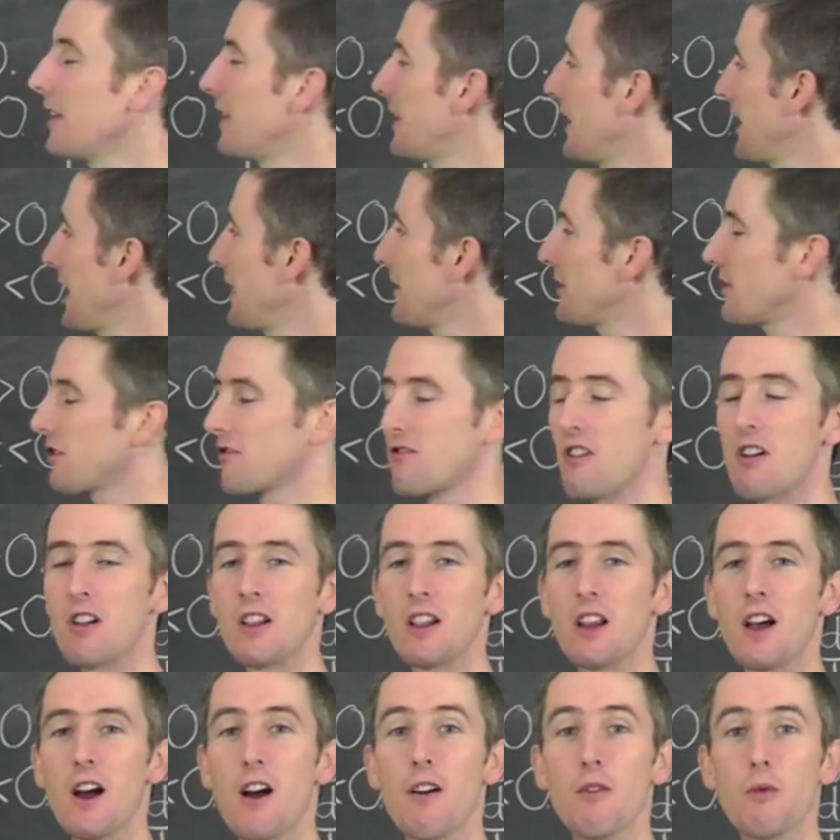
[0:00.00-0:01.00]
the
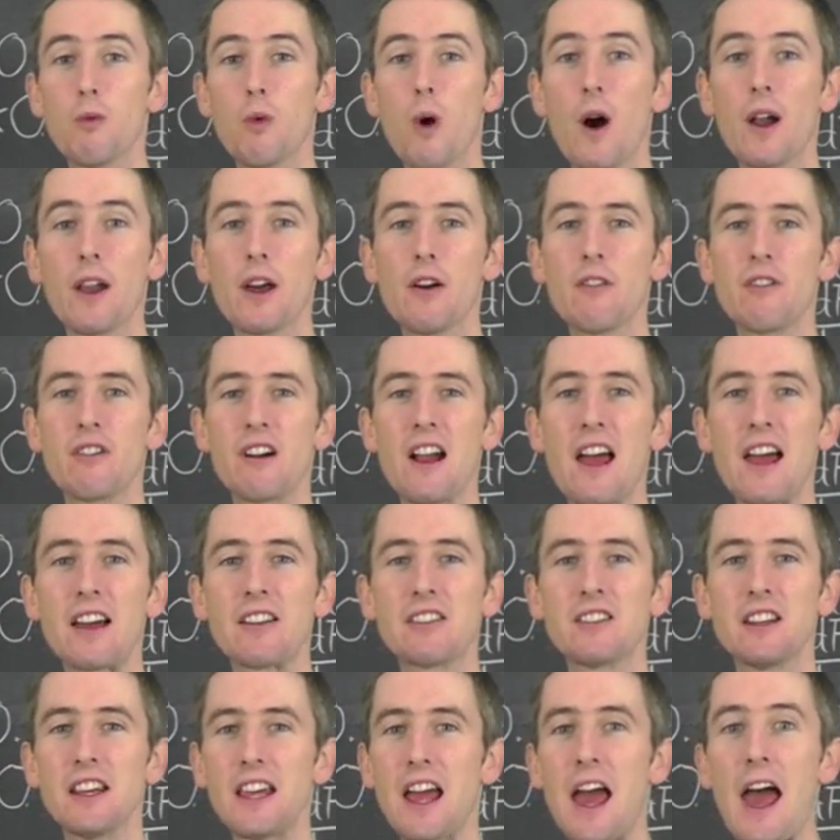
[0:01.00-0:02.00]
integral of 1 over
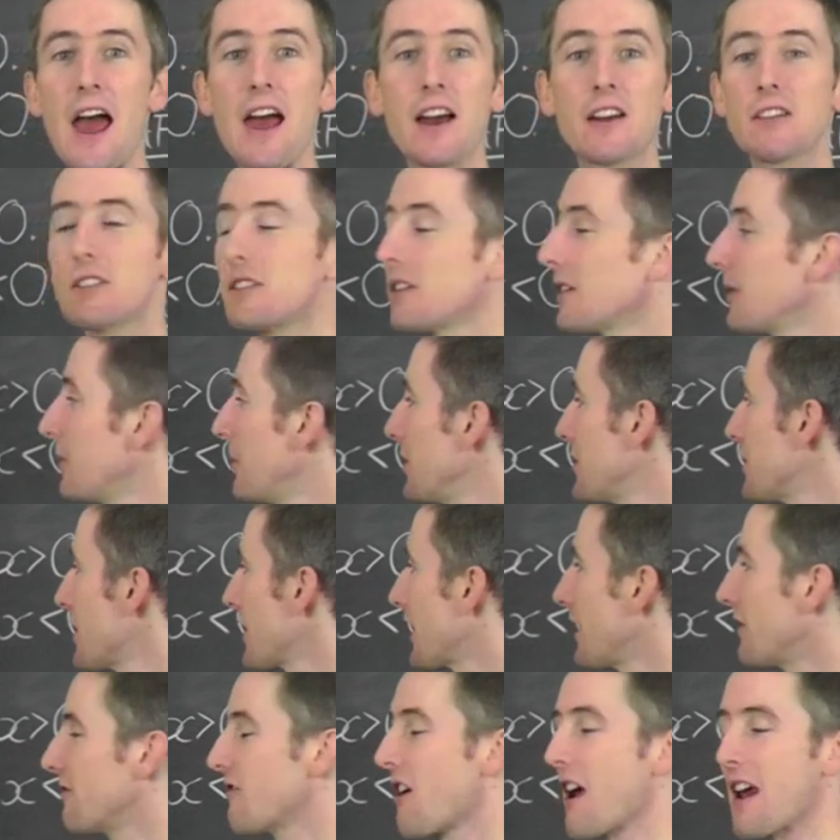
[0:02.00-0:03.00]
x dx, which I
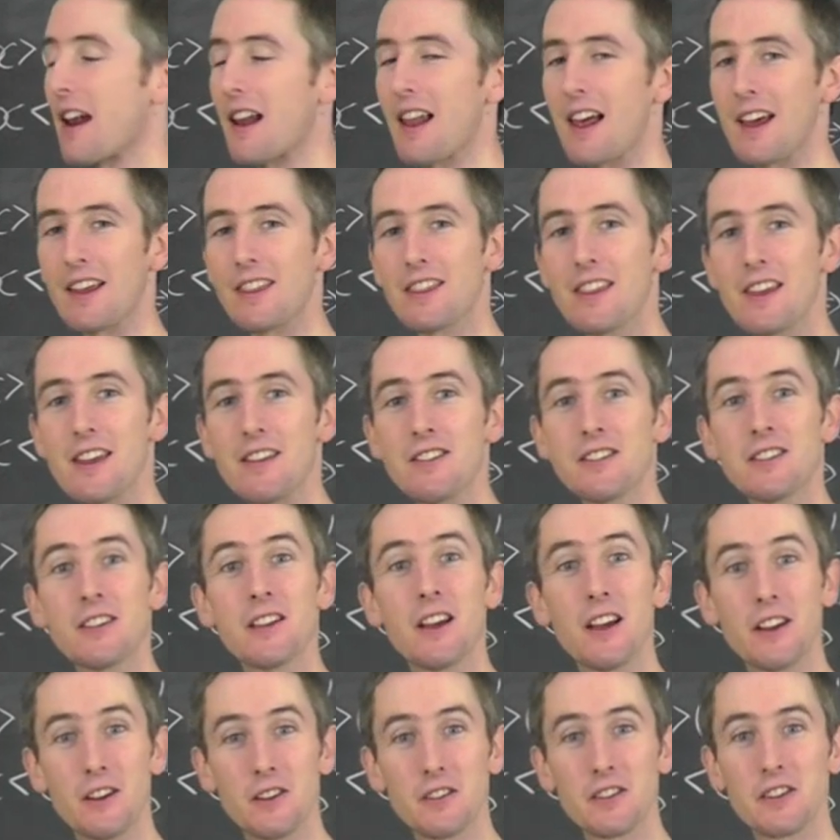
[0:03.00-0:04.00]
can write like this,
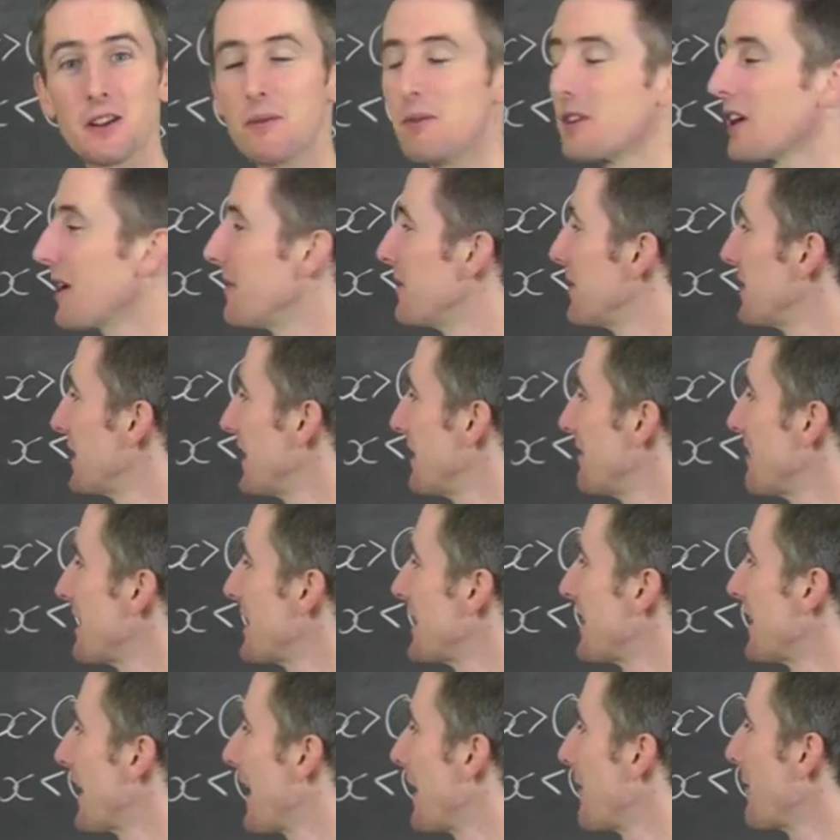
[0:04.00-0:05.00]
and you'll sometimes see
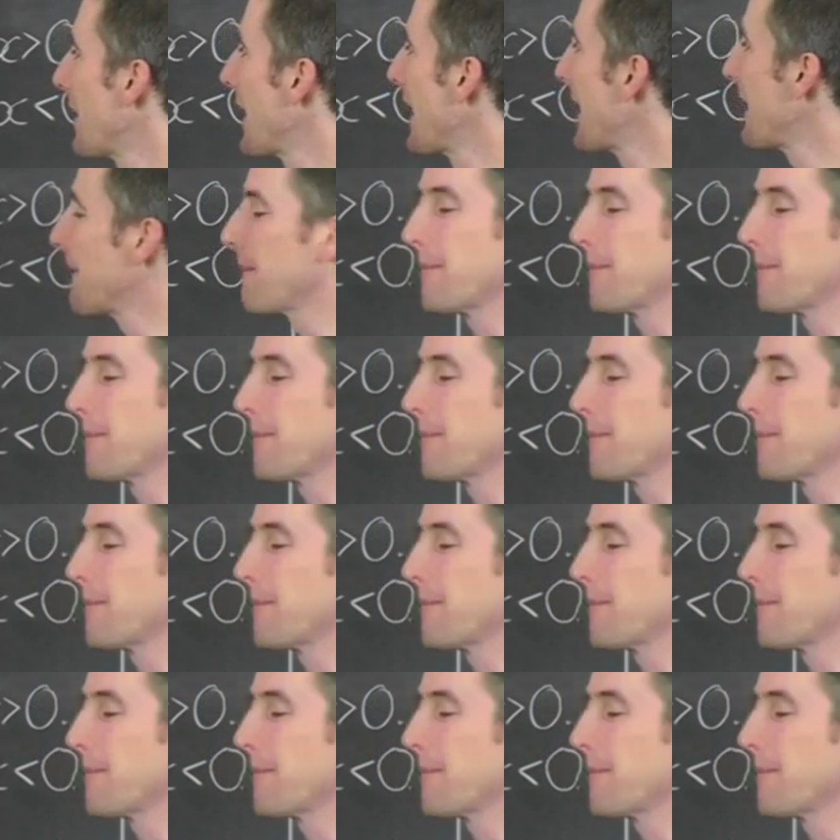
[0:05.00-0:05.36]
written that way,